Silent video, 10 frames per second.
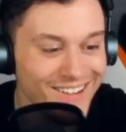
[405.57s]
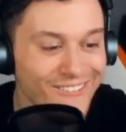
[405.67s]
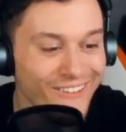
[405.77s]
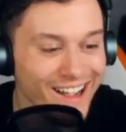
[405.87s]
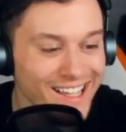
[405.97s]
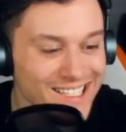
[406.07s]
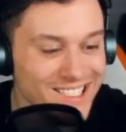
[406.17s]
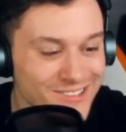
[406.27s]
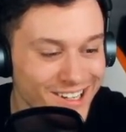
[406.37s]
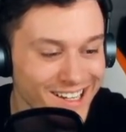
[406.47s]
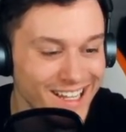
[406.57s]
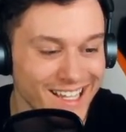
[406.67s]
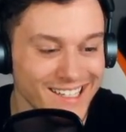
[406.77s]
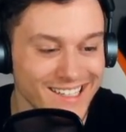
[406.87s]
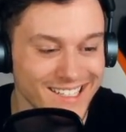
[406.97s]
Why is he running
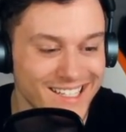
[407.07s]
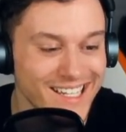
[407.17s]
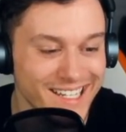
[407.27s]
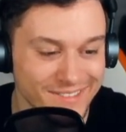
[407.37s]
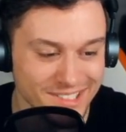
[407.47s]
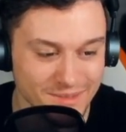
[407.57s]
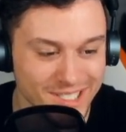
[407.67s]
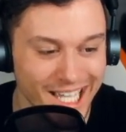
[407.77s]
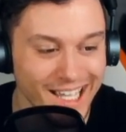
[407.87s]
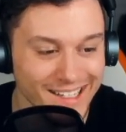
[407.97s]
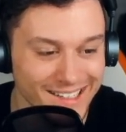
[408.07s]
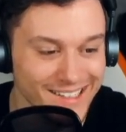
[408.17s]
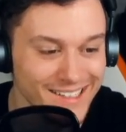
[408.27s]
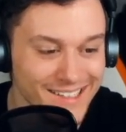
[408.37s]
like a little kid after some candy?